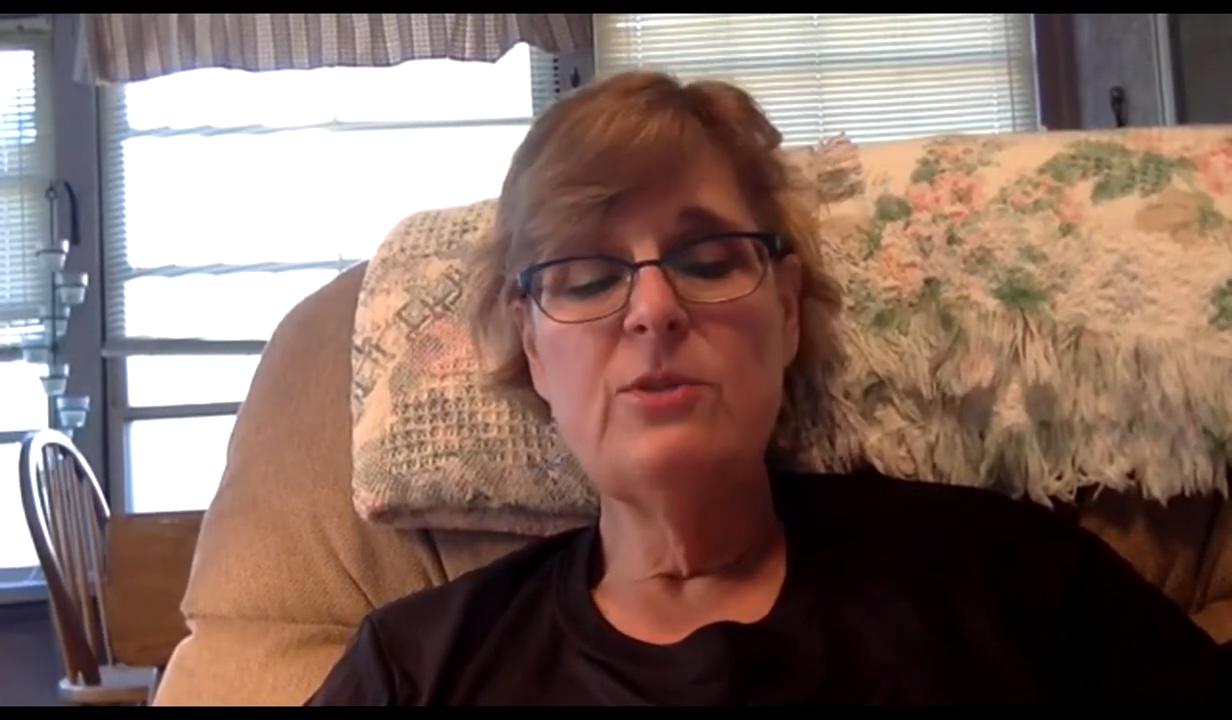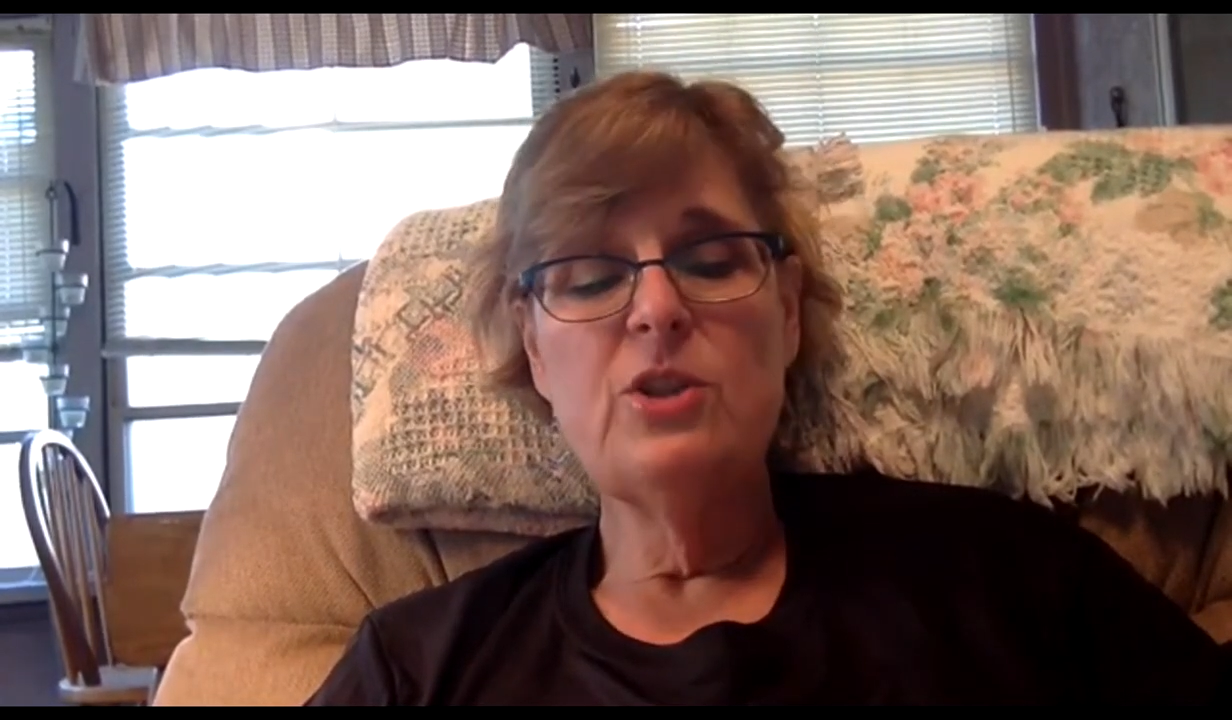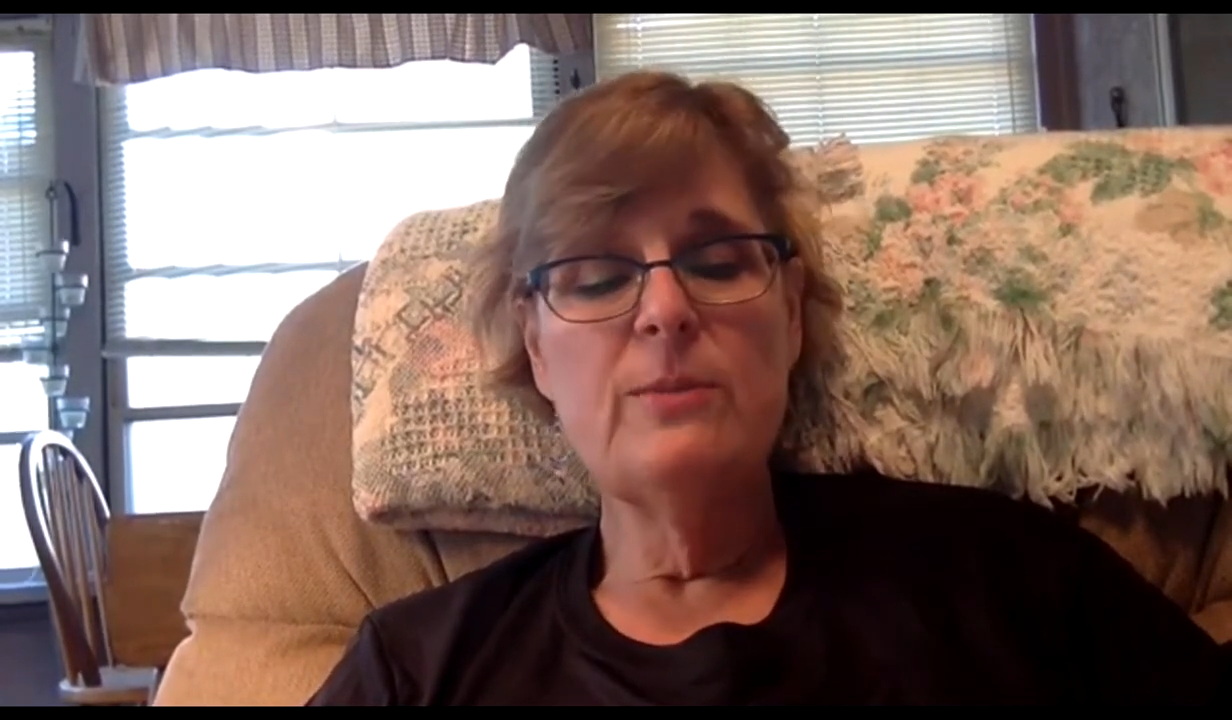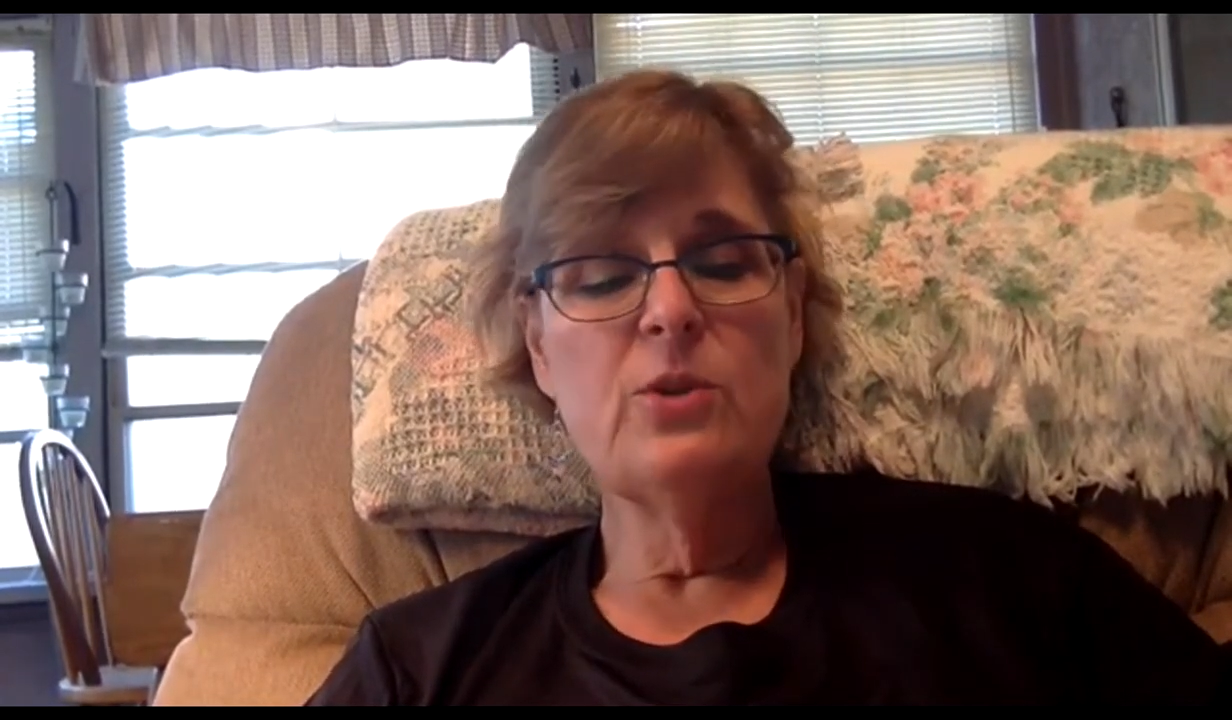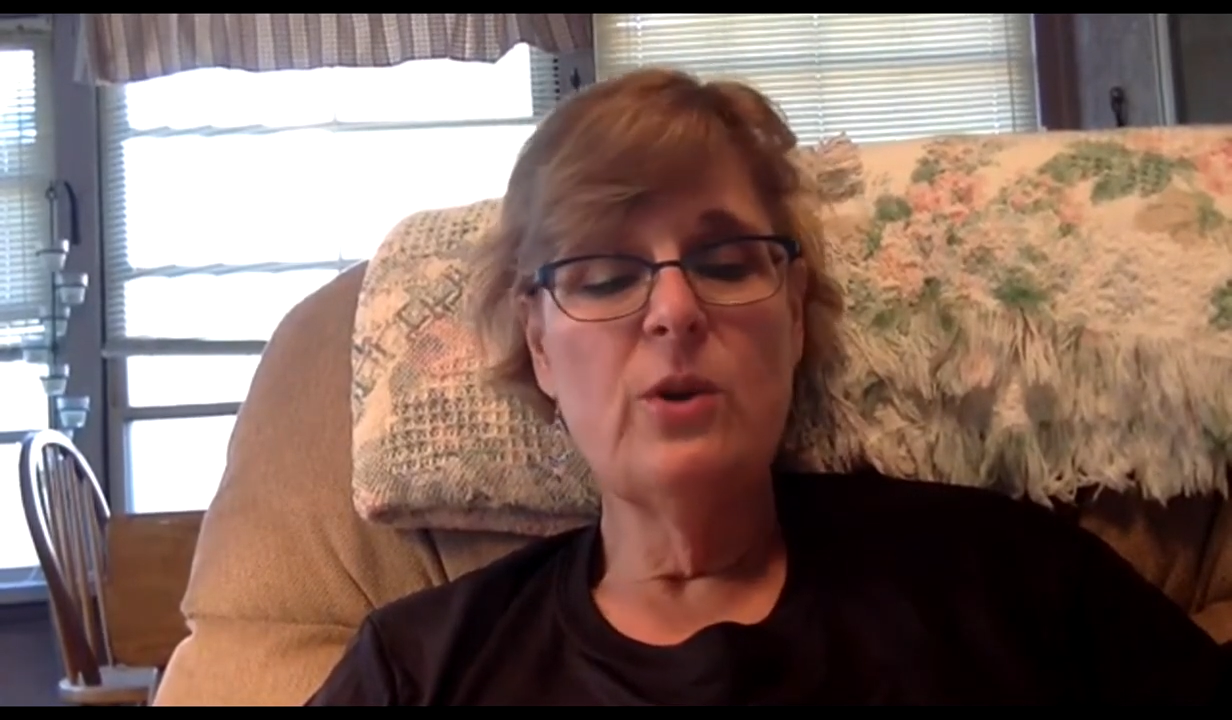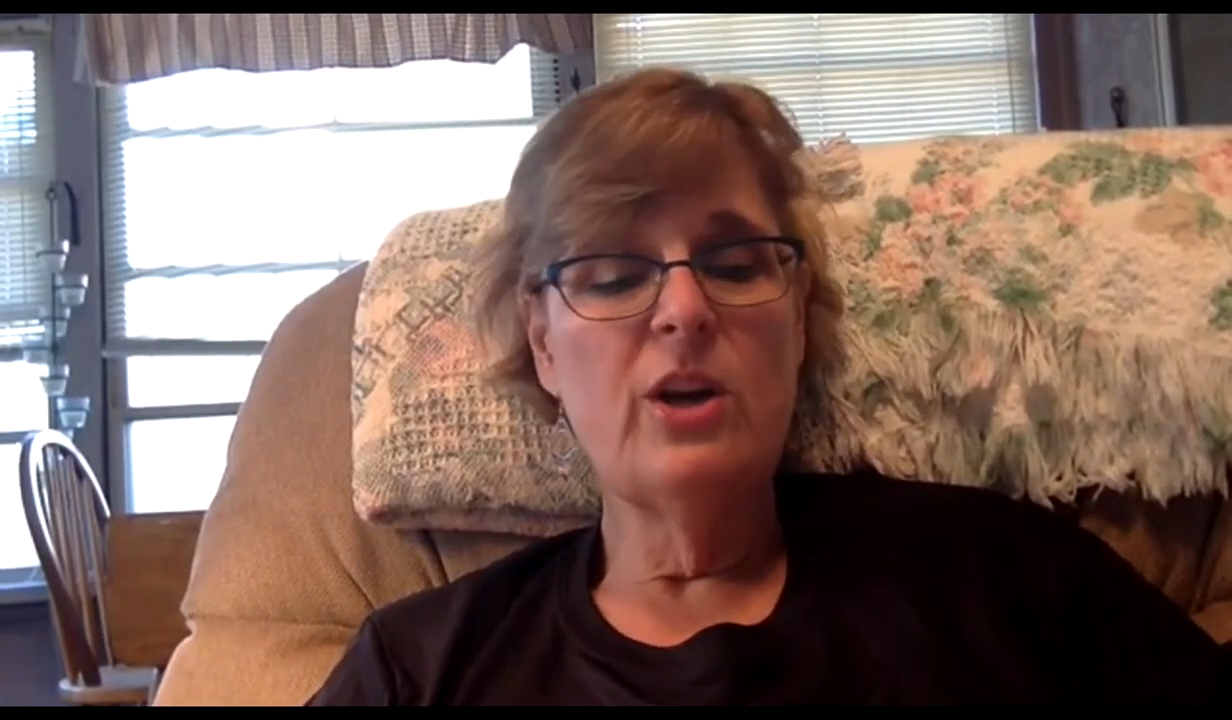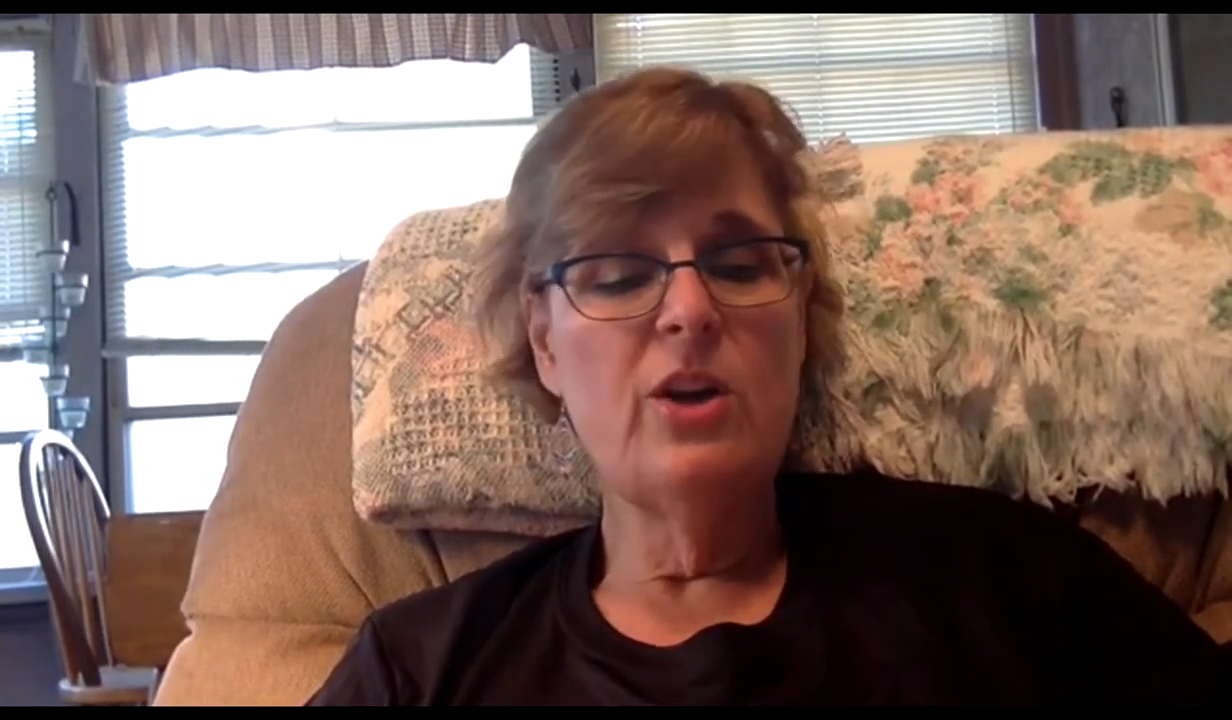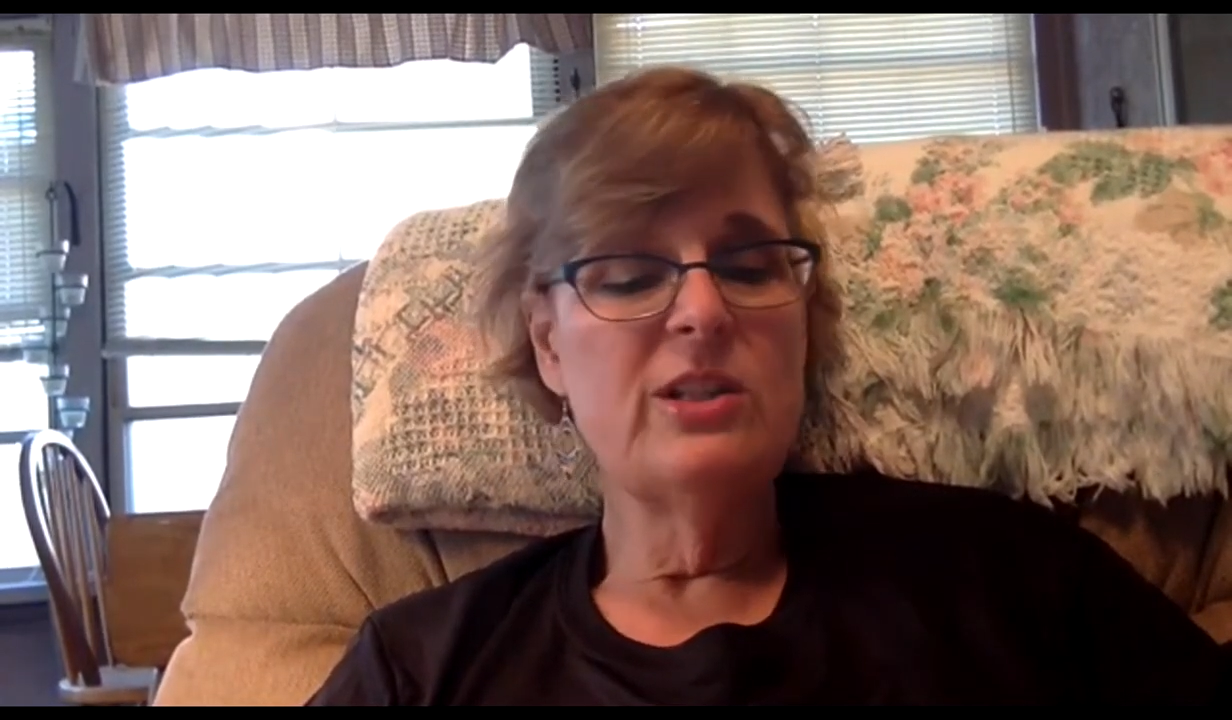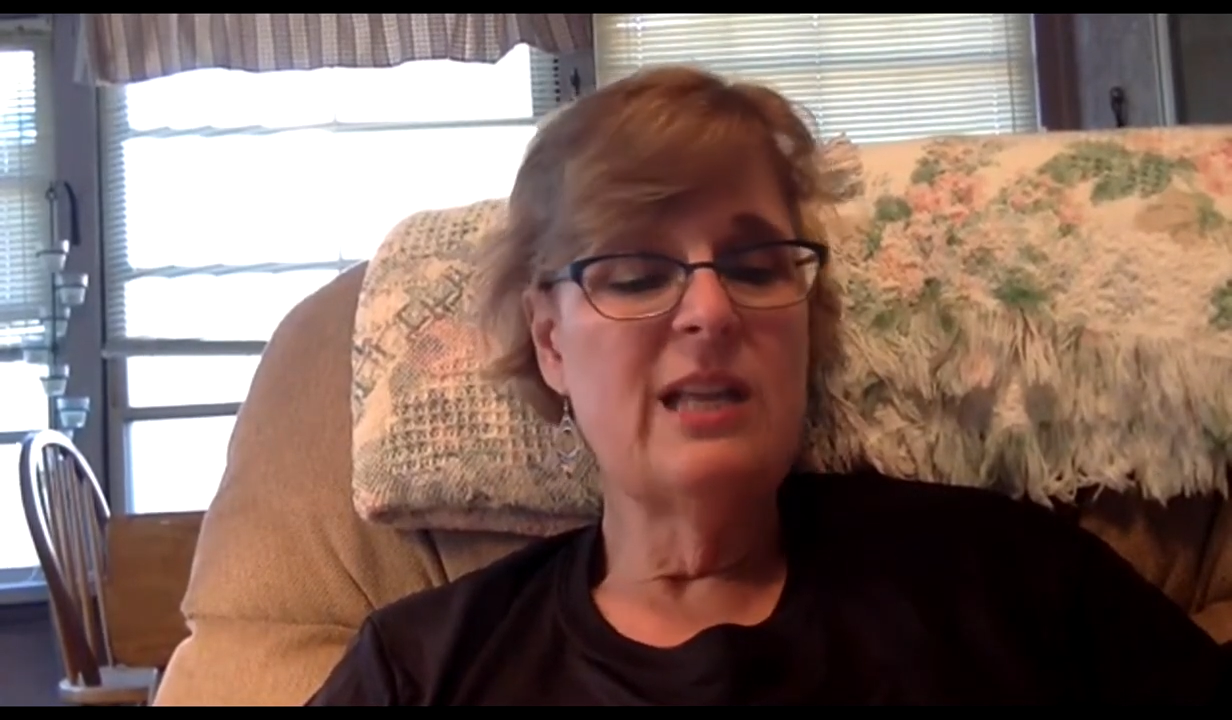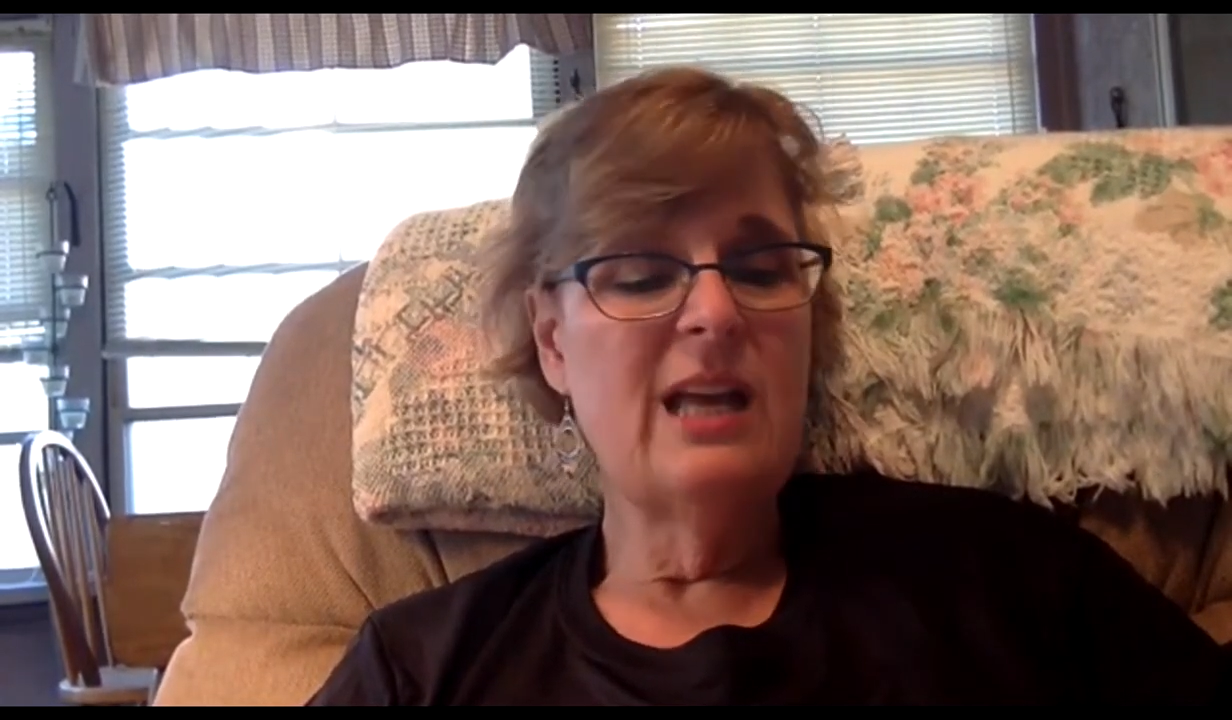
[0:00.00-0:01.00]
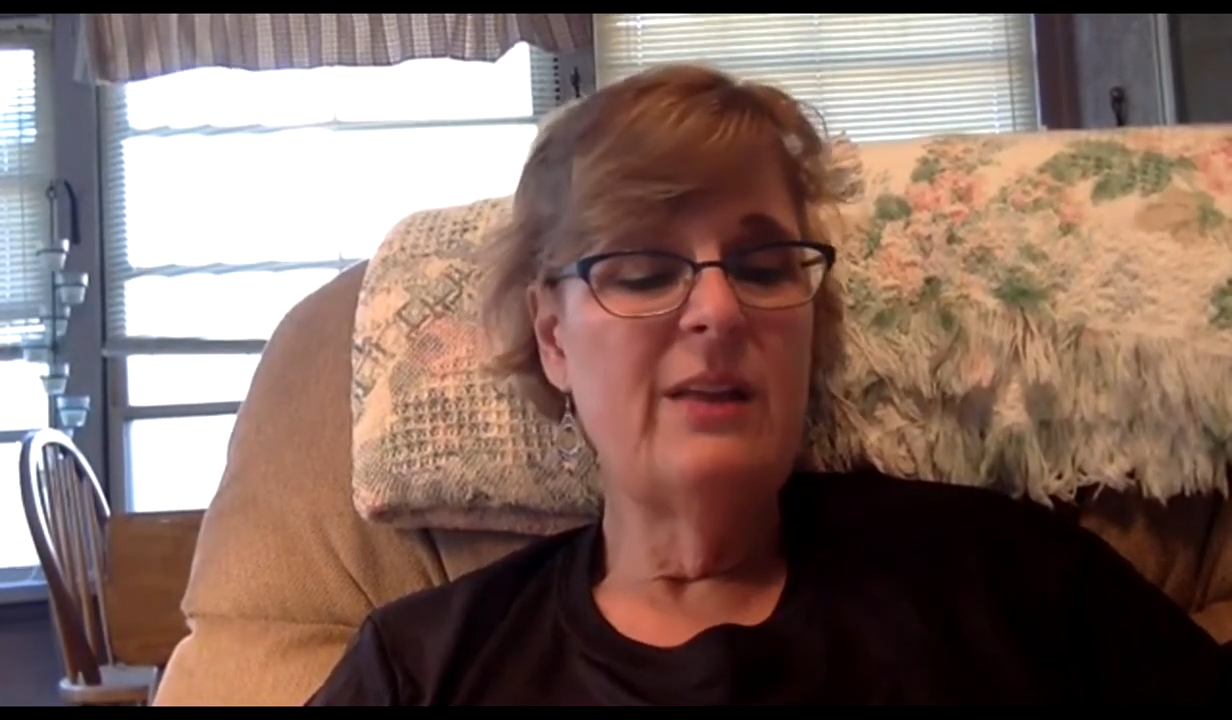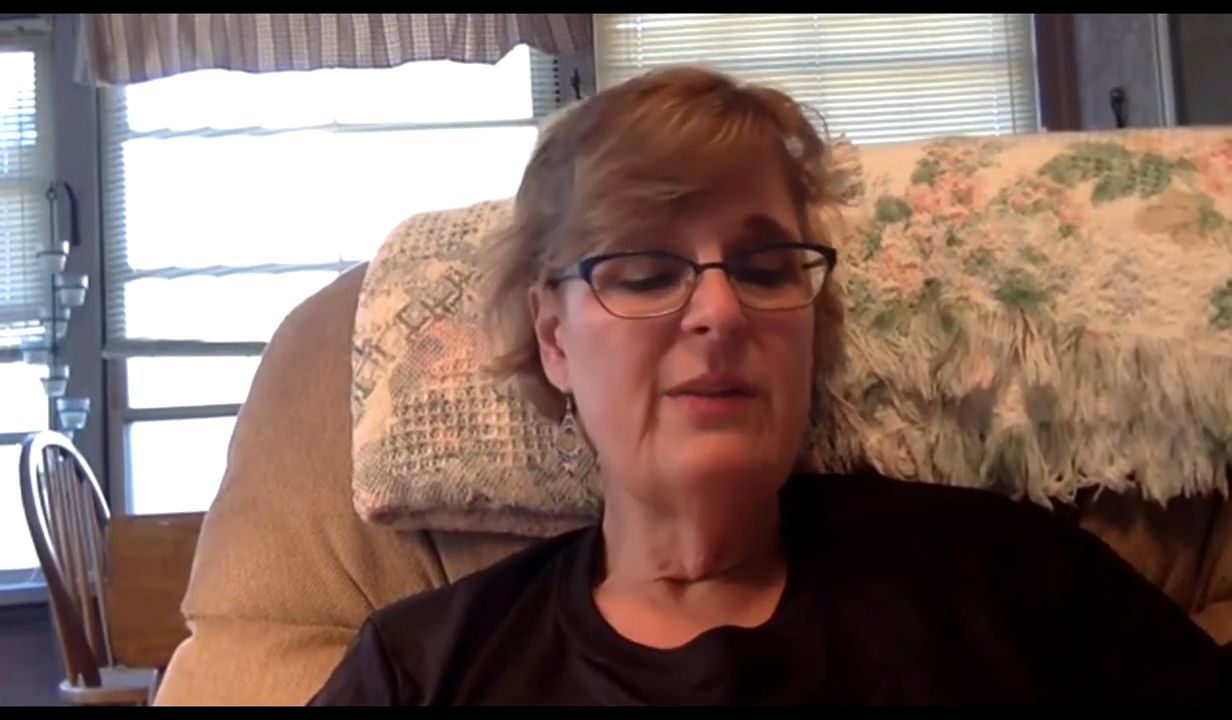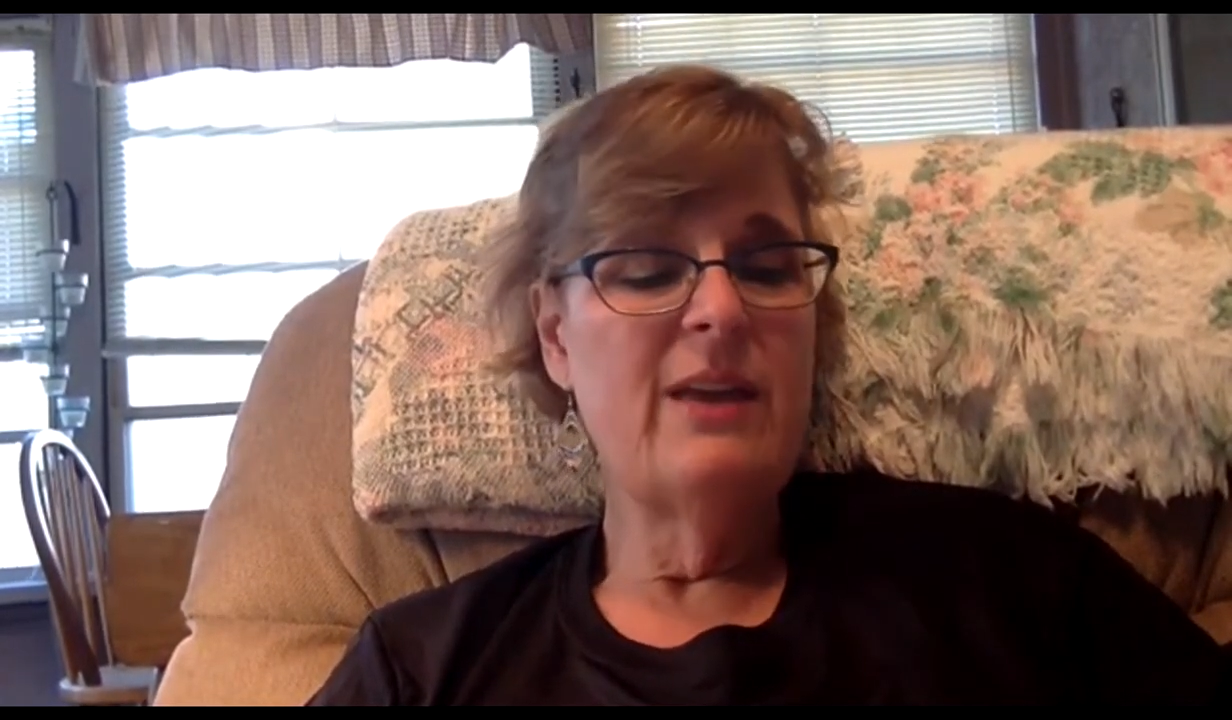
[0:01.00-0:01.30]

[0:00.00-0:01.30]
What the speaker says: gyms are a ghost town,